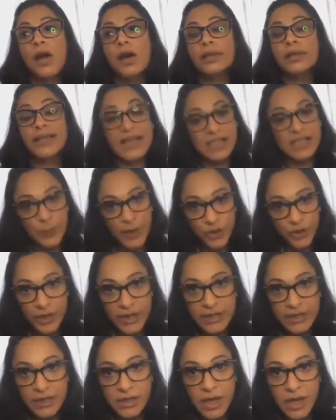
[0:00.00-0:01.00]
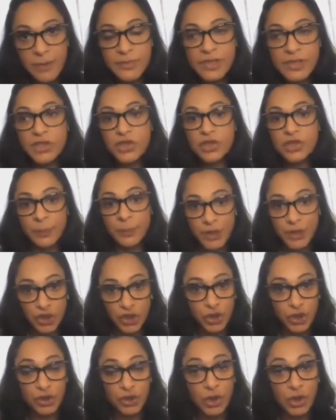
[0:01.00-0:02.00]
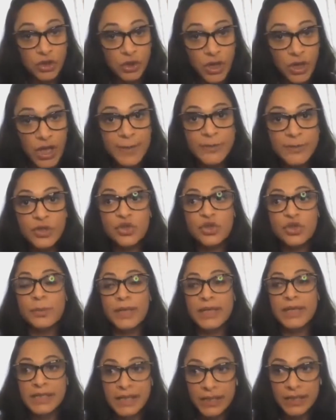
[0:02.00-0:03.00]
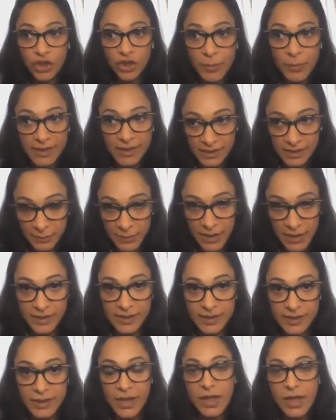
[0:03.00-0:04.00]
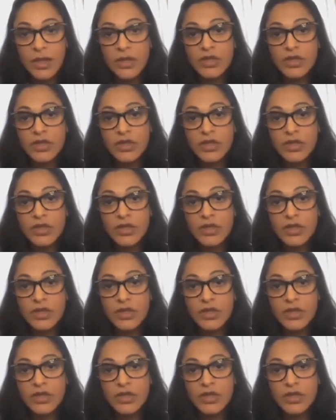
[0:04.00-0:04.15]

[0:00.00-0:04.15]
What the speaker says: That's where creatine comes into the picture. It also helps you to maintain your muscle mass.